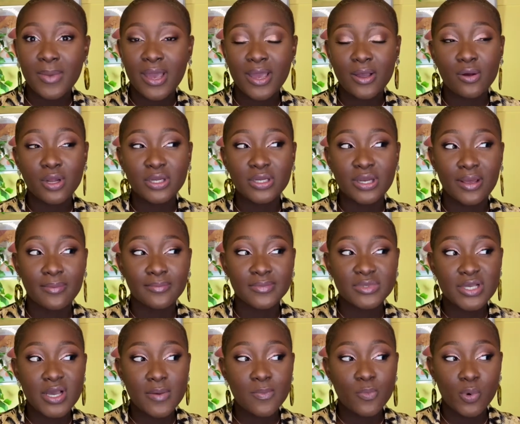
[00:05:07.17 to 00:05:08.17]
I got them
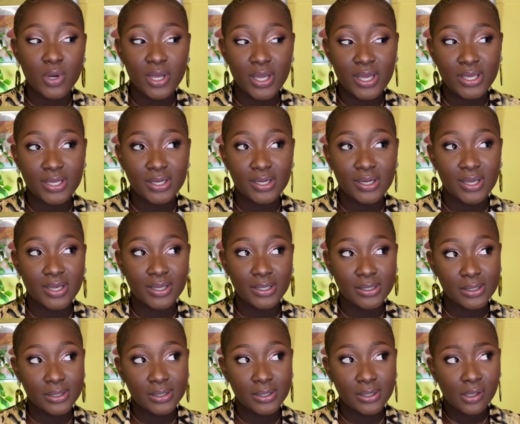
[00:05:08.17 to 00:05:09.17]
somewhere in
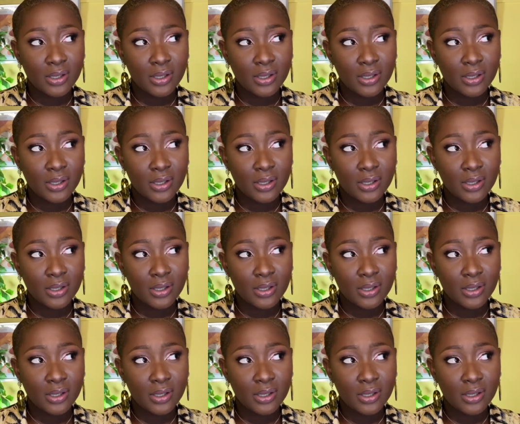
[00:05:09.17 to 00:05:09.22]
like